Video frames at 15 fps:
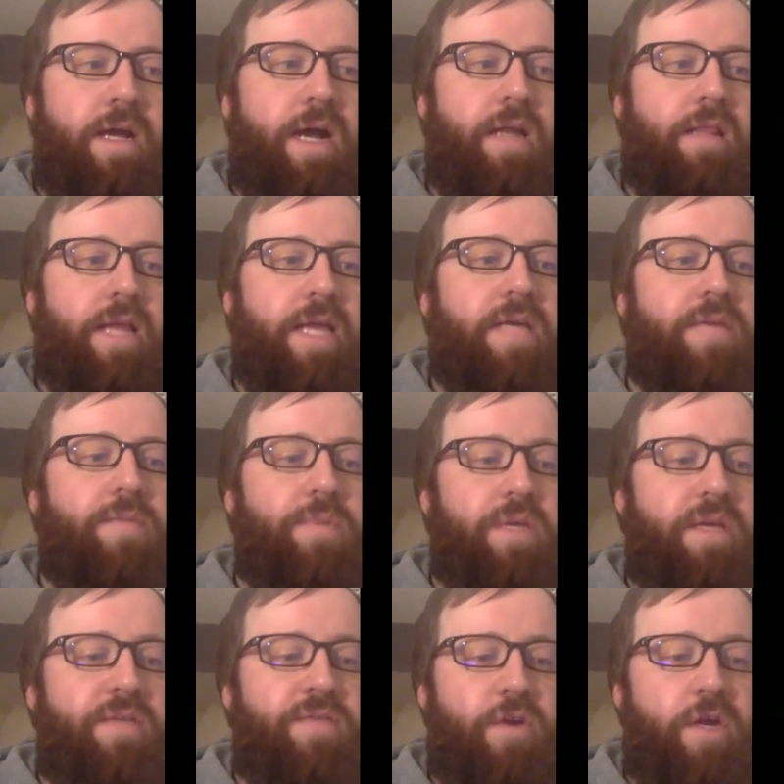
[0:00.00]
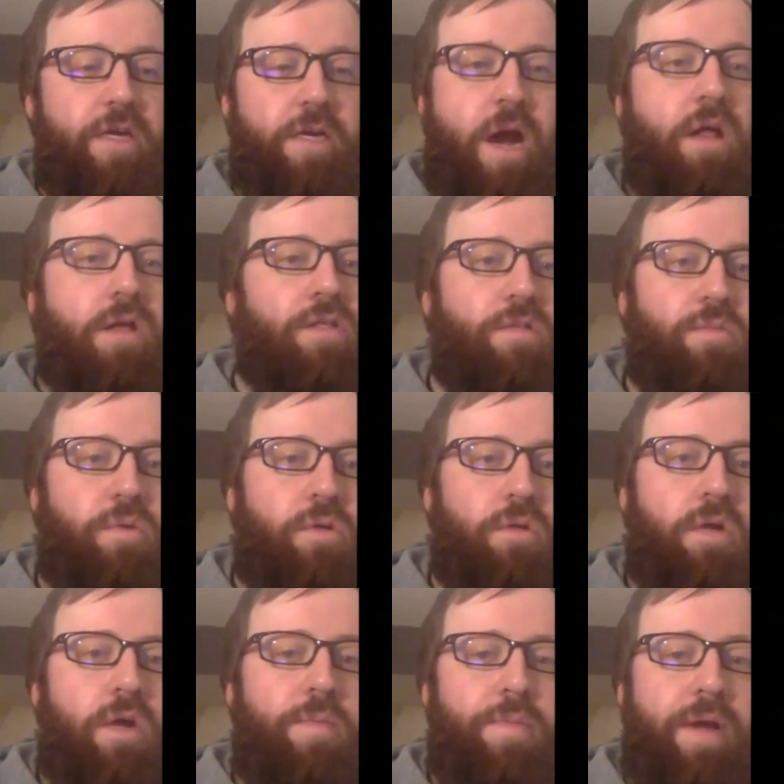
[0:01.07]
I like being very
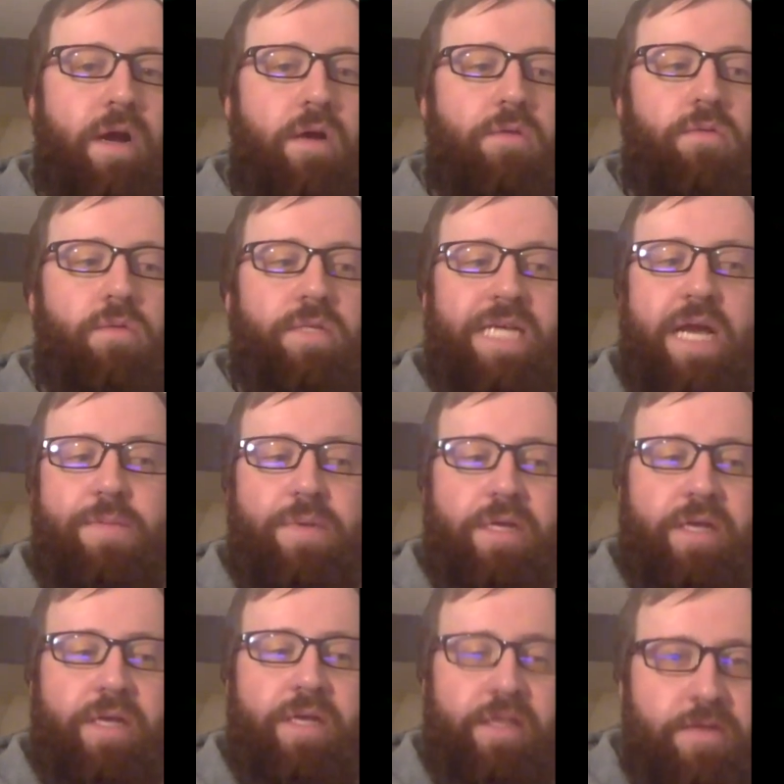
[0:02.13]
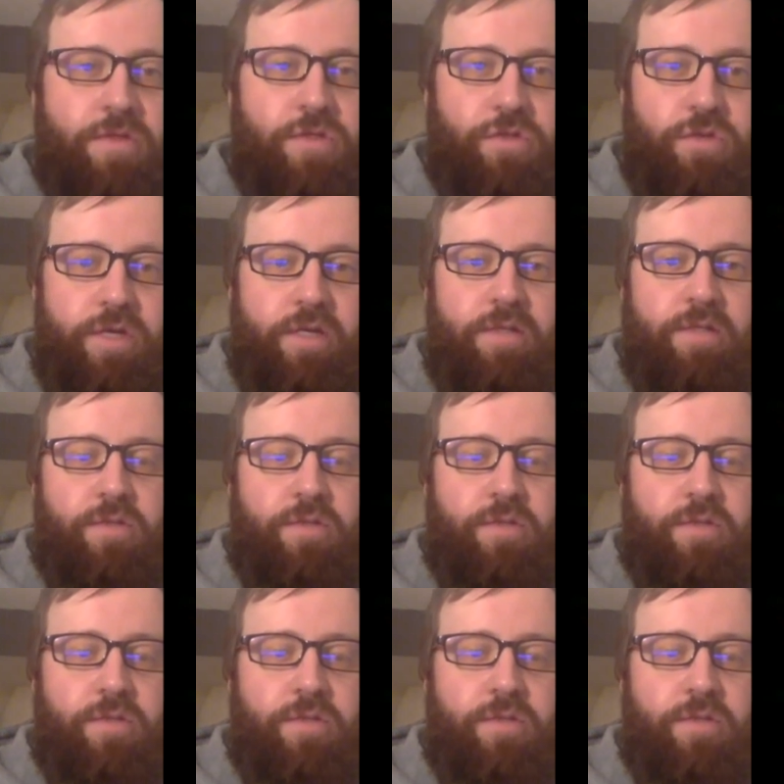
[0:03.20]
knowledgeable about what's happening in the industry.